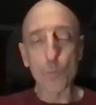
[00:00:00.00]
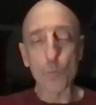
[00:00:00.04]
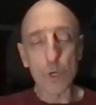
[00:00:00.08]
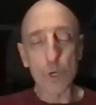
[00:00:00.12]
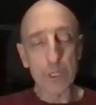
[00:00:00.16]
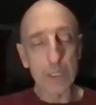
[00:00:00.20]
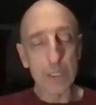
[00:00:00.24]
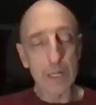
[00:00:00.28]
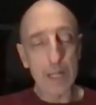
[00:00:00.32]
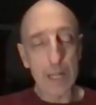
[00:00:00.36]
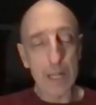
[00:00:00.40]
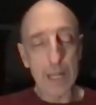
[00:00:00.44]

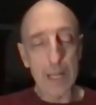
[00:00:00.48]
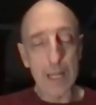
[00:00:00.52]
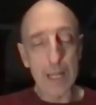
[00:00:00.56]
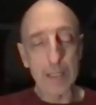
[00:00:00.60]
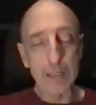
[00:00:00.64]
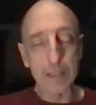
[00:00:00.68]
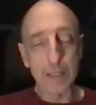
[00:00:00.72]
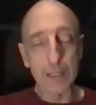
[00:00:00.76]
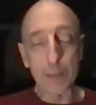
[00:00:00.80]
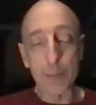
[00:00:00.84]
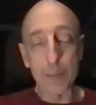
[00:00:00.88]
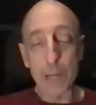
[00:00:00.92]
what it
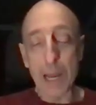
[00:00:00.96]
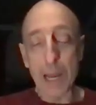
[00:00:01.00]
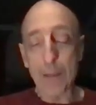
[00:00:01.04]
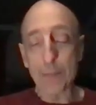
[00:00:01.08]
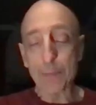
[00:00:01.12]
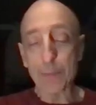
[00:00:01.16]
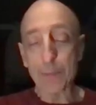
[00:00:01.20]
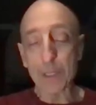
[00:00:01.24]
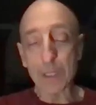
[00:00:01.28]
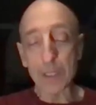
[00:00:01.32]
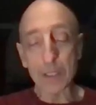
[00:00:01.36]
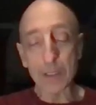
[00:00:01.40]
ended up
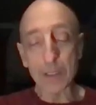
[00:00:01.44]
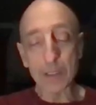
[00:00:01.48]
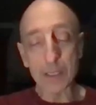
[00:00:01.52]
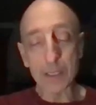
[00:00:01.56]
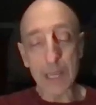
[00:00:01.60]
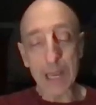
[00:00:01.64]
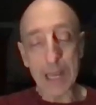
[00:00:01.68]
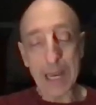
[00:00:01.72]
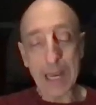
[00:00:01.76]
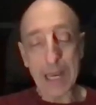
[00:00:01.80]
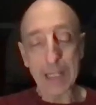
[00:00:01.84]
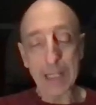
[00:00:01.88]
happening
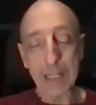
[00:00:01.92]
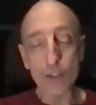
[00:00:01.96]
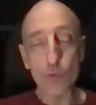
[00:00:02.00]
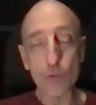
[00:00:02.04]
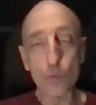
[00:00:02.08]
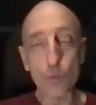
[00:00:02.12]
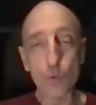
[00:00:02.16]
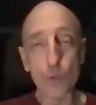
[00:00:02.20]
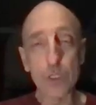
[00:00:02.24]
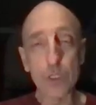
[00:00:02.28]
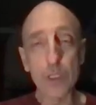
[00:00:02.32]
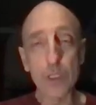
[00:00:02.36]
is,
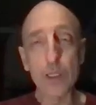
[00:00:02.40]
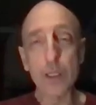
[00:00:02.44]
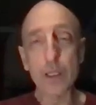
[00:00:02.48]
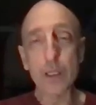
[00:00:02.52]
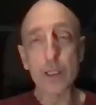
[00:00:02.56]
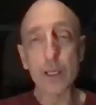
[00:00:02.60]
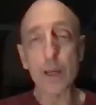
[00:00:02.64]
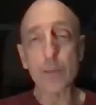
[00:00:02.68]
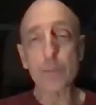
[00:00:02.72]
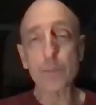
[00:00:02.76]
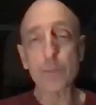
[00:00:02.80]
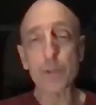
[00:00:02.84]
as we
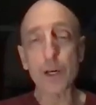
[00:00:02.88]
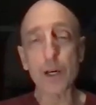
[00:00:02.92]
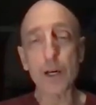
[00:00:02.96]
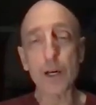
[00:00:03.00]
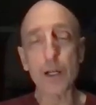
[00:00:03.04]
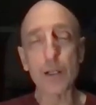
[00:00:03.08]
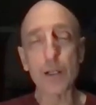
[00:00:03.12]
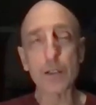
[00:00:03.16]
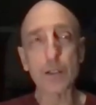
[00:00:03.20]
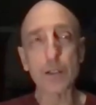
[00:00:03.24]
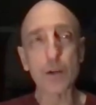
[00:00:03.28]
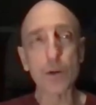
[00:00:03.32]
kept
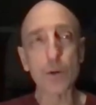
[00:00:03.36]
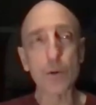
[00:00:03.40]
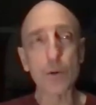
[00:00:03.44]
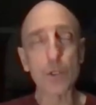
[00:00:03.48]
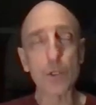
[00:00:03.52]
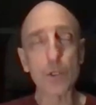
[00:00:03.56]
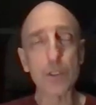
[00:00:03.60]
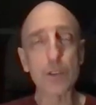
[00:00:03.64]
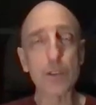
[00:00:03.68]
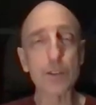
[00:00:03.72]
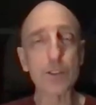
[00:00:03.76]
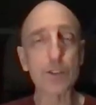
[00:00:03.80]
on
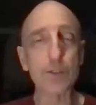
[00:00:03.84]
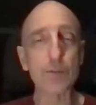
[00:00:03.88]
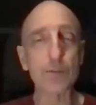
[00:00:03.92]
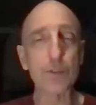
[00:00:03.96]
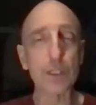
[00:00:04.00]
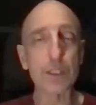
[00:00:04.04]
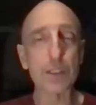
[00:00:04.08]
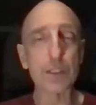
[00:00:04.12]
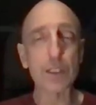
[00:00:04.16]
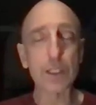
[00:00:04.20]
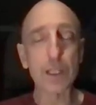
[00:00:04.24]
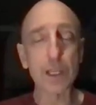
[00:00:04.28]
going in this
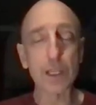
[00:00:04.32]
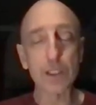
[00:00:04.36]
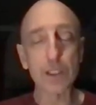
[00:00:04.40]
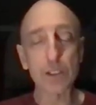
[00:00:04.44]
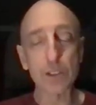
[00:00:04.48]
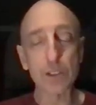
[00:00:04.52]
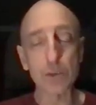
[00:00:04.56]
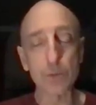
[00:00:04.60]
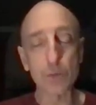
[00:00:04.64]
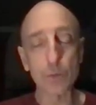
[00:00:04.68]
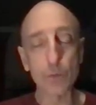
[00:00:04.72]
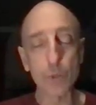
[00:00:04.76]

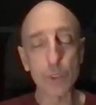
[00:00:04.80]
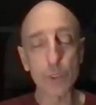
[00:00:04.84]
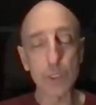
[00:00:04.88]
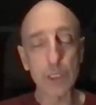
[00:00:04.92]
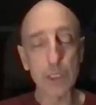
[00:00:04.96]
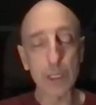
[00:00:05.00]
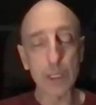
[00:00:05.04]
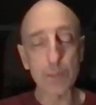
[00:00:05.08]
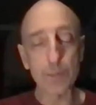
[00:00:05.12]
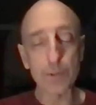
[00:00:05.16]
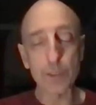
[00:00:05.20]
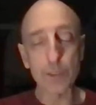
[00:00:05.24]
investigation,
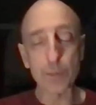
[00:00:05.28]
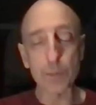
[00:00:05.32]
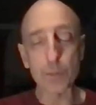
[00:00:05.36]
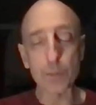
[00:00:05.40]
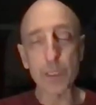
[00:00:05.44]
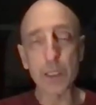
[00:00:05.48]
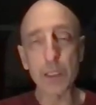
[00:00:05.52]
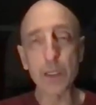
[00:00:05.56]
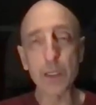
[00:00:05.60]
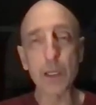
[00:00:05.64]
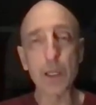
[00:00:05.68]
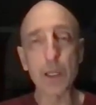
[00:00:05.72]
we kept
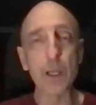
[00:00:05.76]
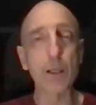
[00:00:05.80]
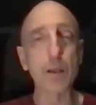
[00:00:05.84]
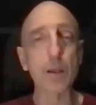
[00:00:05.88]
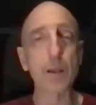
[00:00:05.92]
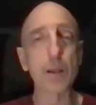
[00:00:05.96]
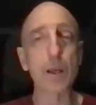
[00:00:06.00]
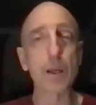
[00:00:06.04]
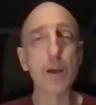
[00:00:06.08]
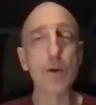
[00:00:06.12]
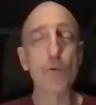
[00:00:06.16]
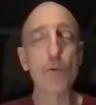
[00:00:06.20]

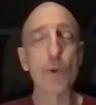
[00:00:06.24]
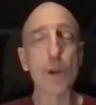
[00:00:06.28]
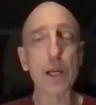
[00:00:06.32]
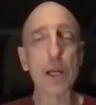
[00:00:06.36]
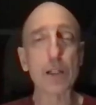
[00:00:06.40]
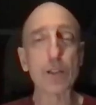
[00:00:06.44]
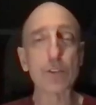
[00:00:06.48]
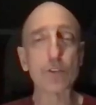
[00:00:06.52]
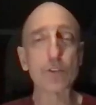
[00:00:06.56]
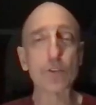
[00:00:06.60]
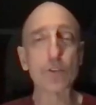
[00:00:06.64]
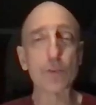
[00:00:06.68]
subpoenaing
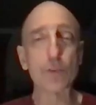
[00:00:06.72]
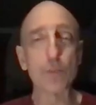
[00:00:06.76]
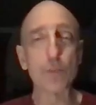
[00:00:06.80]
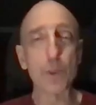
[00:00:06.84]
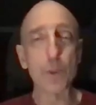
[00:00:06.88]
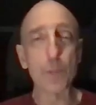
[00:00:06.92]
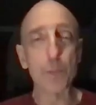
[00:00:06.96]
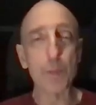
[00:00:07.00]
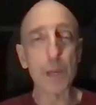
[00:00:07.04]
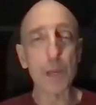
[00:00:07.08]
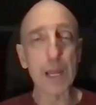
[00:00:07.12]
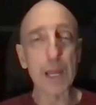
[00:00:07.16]
records
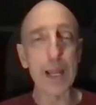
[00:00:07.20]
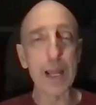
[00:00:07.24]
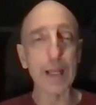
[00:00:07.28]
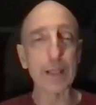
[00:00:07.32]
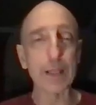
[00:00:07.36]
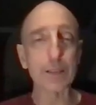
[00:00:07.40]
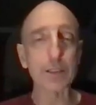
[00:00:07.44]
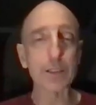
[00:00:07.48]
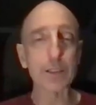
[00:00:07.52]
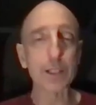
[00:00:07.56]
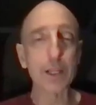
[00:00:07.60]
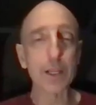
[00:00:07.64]
from the
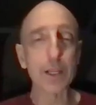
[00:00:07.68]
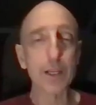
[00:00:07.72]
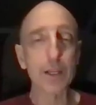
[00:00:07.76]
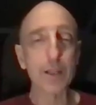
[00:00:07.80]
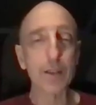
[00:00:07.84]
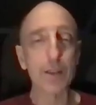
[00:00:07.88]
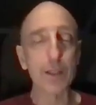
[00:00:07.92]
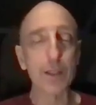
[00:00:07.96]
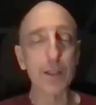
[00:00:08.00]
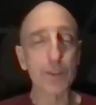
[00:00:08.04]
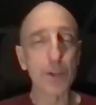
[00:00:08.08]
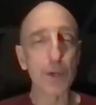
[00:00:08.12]
banks
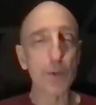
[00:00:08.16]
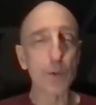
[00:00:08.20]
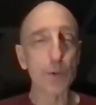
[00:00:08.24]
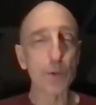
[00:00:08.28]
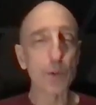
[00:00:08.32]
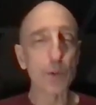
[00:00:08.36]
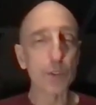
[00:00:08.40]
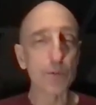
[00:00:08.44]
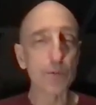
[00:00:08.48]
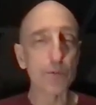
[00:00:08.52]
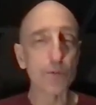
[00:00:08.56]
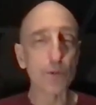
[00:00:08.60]
that they
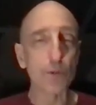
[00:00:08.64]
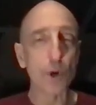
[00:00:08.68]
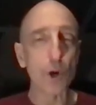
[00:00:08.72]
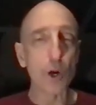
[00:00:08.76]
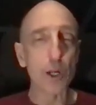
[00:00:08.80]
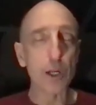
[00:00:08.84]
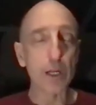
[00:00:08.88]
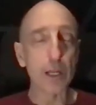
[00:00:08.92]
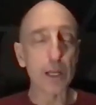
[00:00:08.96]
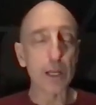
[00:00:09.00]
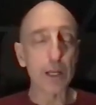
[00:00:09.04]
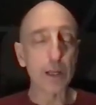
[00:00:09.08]
were
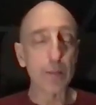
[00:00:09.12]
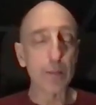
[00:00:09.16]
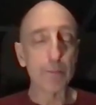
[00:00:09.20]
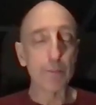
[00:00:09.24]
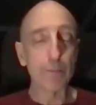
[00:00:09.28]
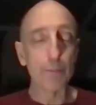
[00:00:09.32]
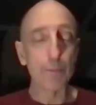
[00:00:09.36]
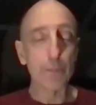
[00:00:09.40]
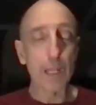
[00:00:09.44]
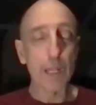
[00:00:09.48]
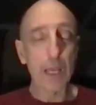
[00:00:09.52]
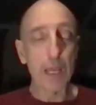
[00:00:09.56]
defrauding,
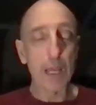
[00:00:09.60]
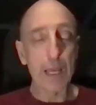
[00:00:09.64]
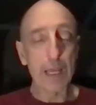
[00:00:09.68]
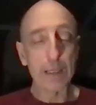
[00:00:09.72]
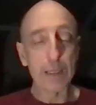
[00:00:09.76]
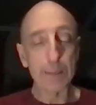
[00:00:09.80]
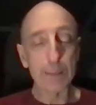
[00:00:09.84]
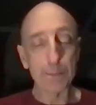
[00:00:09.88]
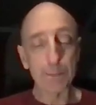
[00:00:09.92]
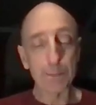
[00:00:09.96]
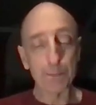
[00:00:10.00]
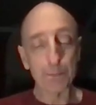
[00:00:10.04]

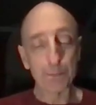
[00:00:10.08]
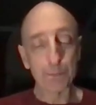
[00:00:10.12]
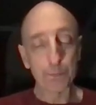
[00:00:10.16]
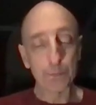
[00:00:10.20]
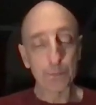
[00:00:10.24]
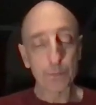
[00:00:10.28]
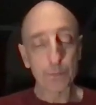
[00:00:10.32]
and